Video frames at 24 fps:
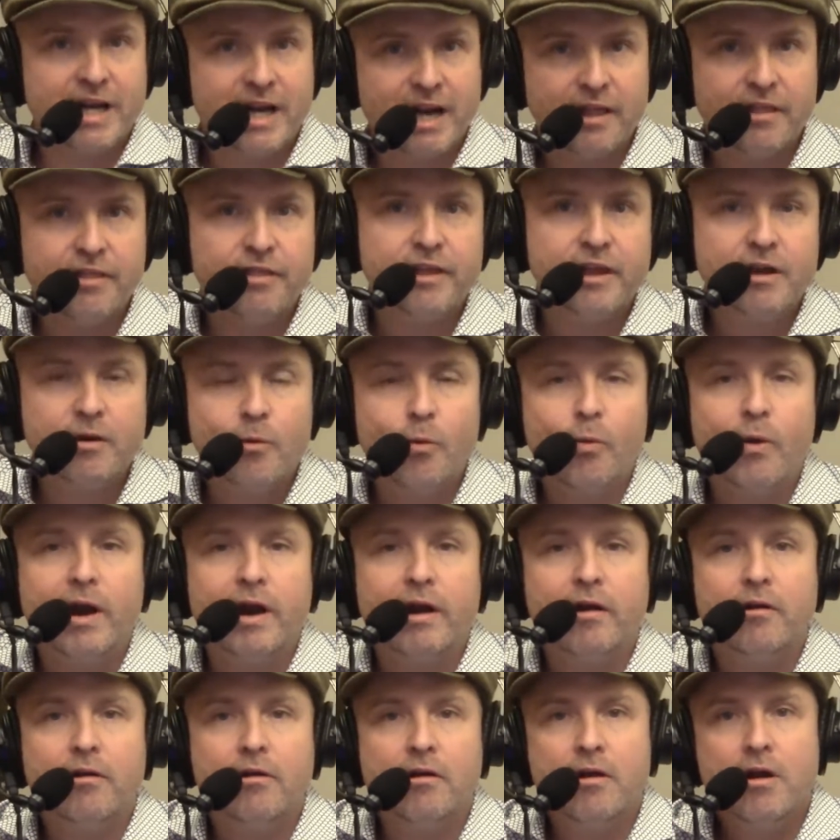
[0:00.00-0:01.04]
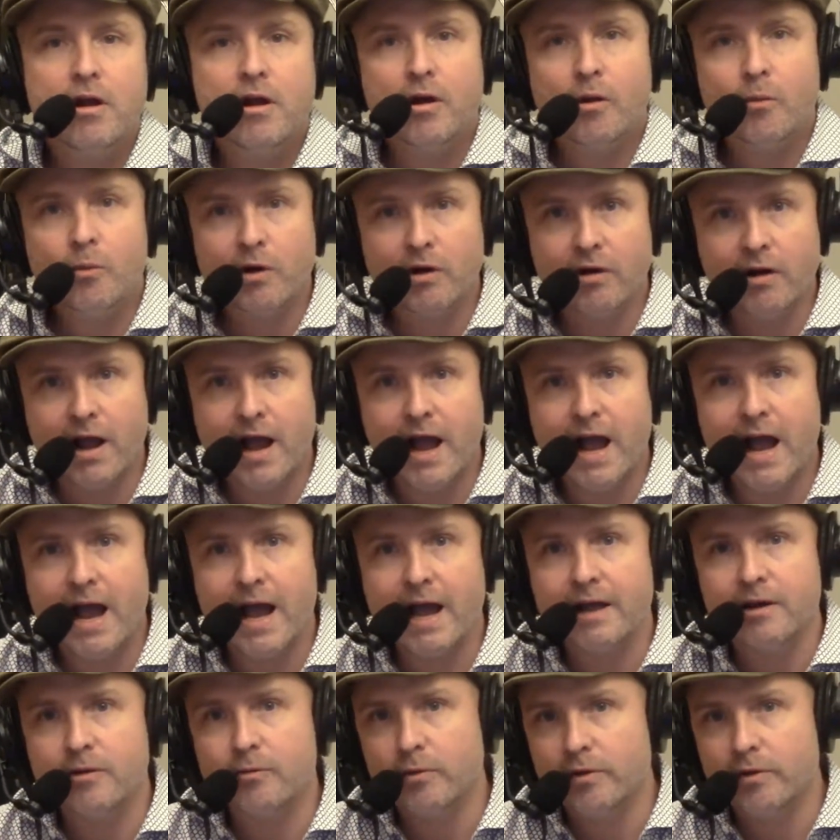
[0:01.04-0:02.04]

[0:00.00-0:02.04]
And I think where we're at